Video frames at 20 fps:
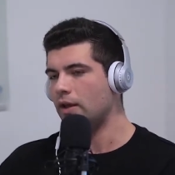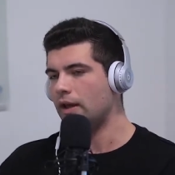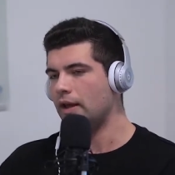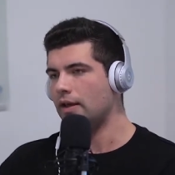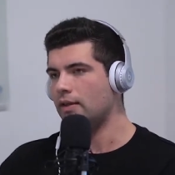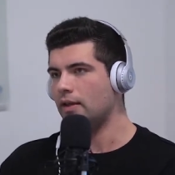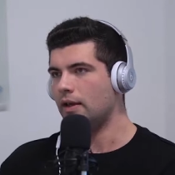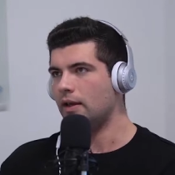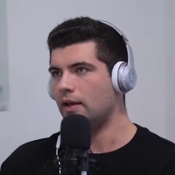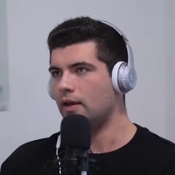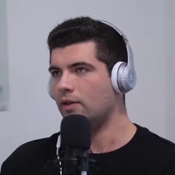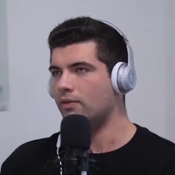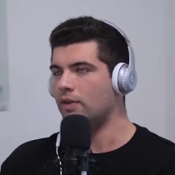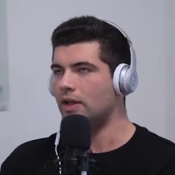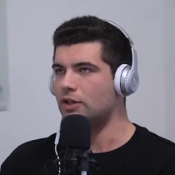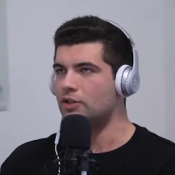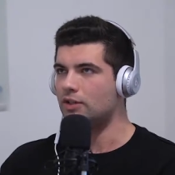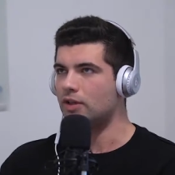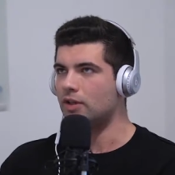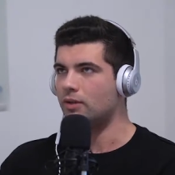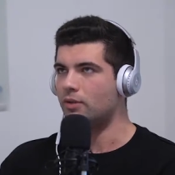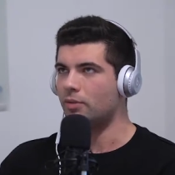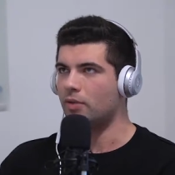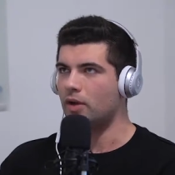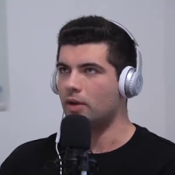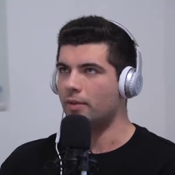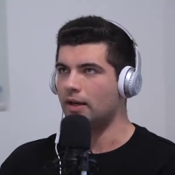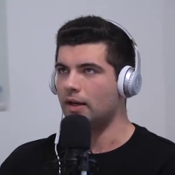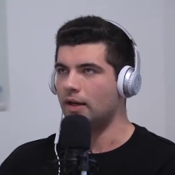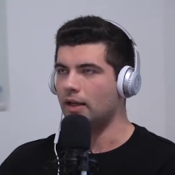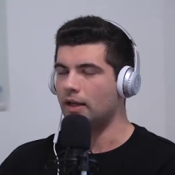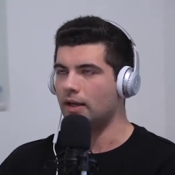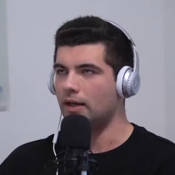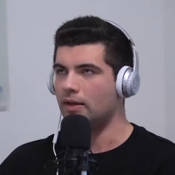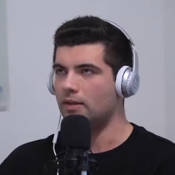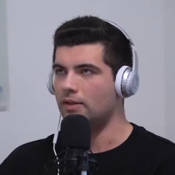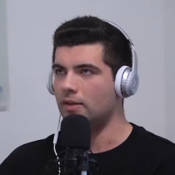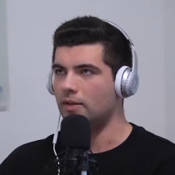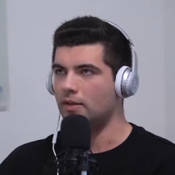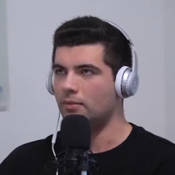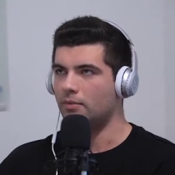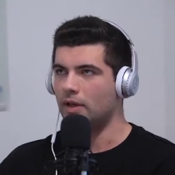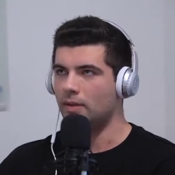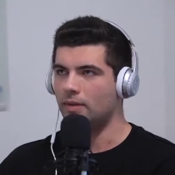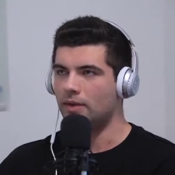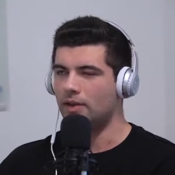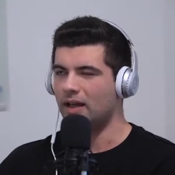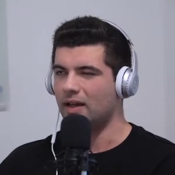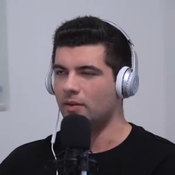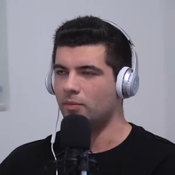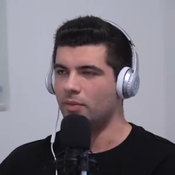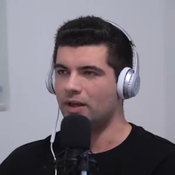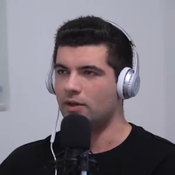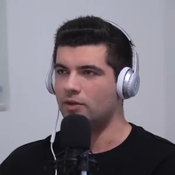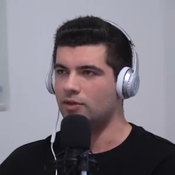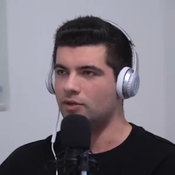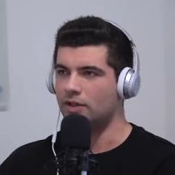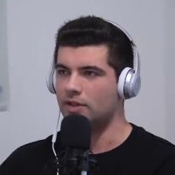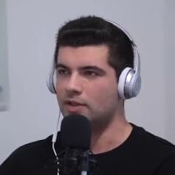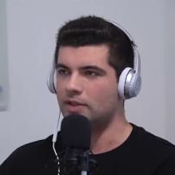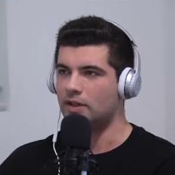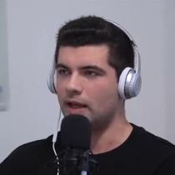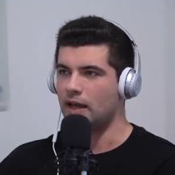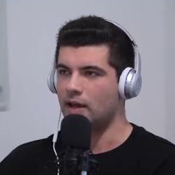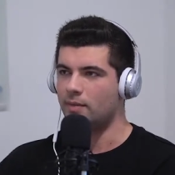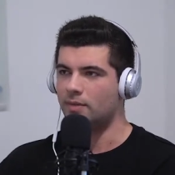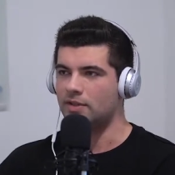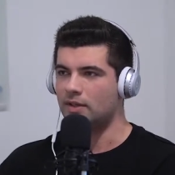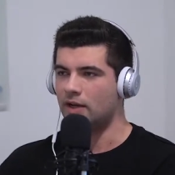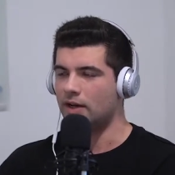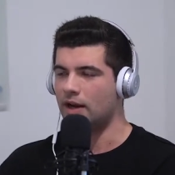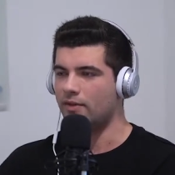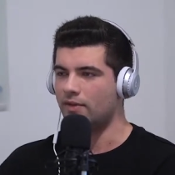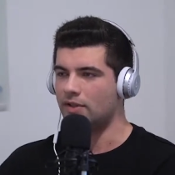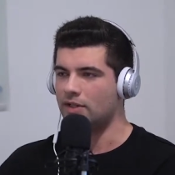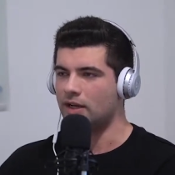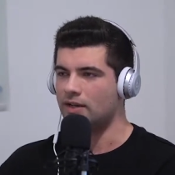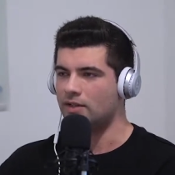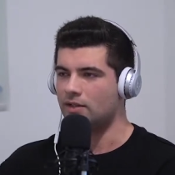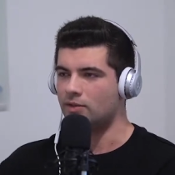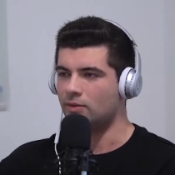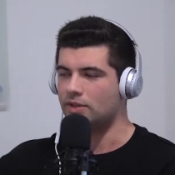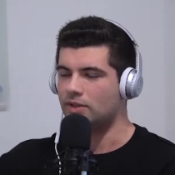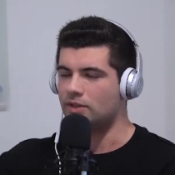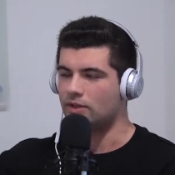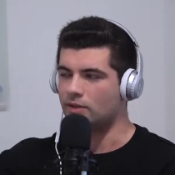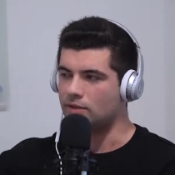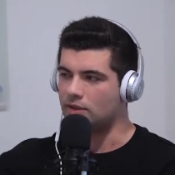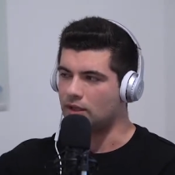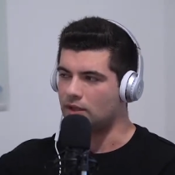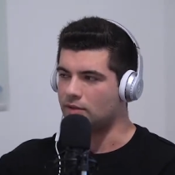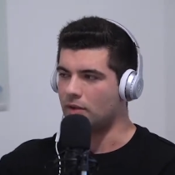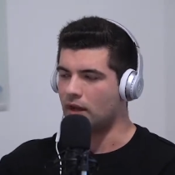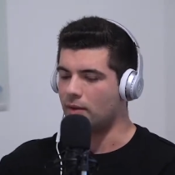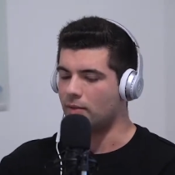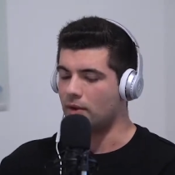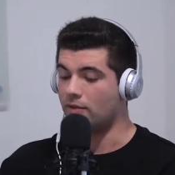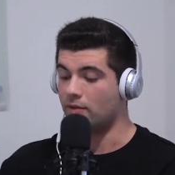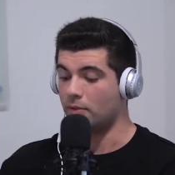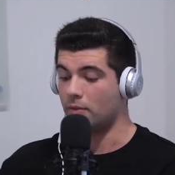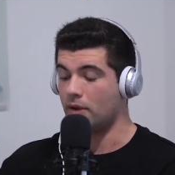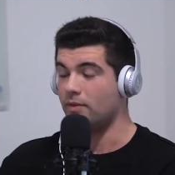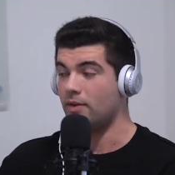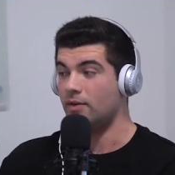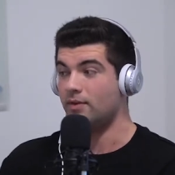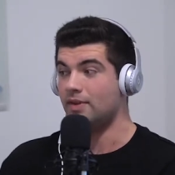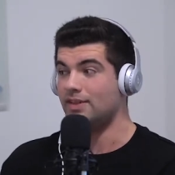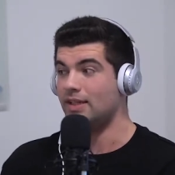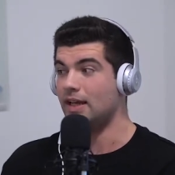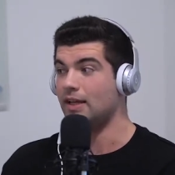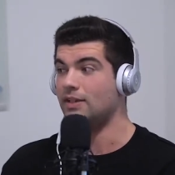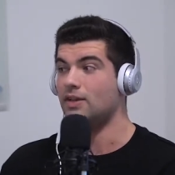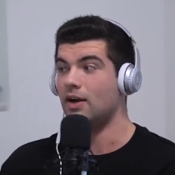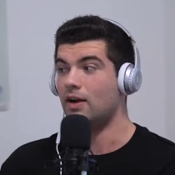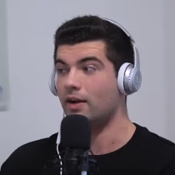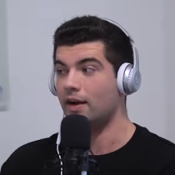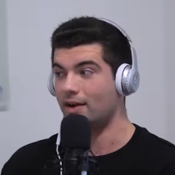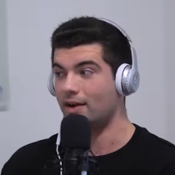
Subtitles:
And then eventually we're probably going to get into maybe like Pinterest and Amazon advertising once those things pop off, or maybe even TikTok